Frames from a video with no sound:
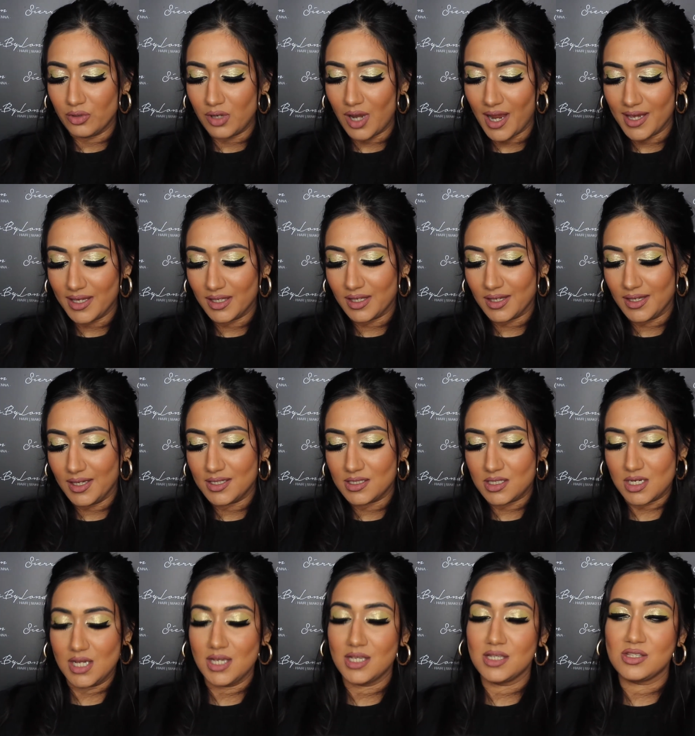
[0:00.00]
Like,
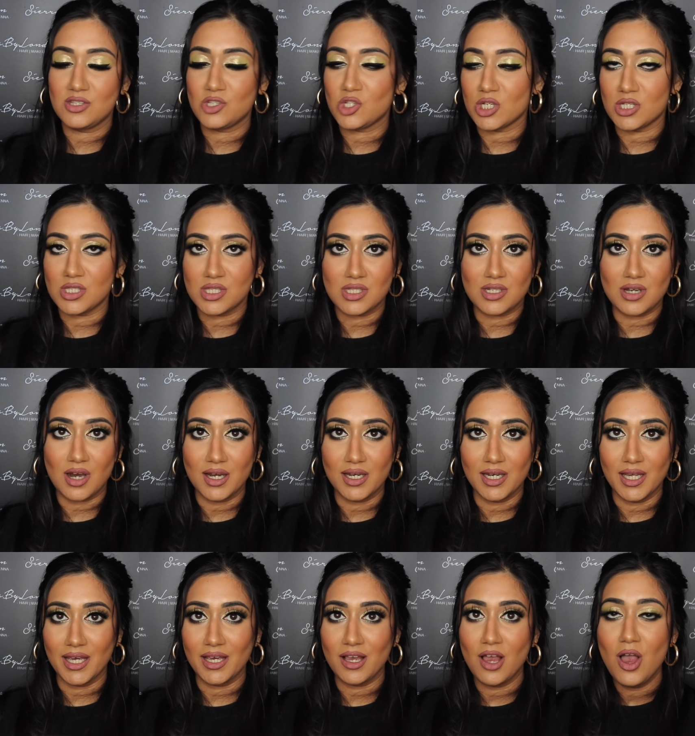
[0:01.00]
it is just
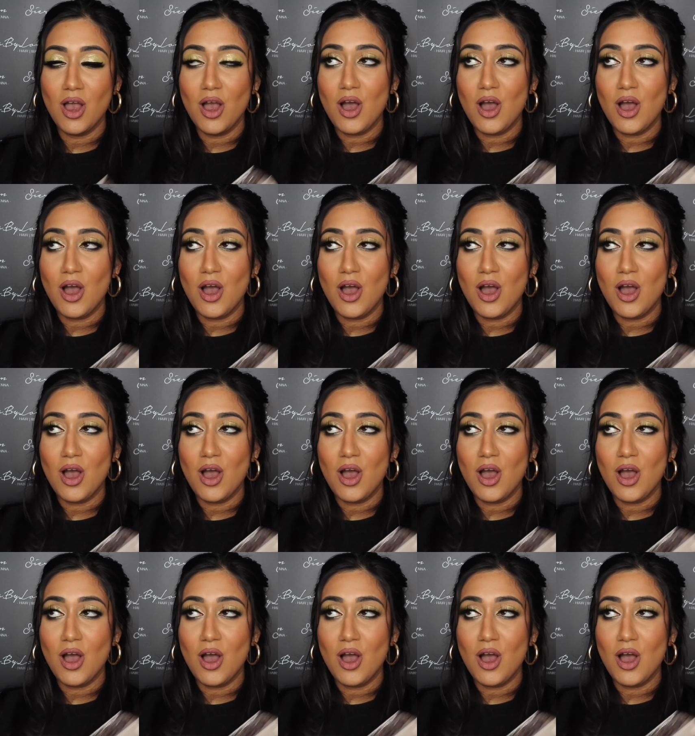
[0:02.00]
stunning.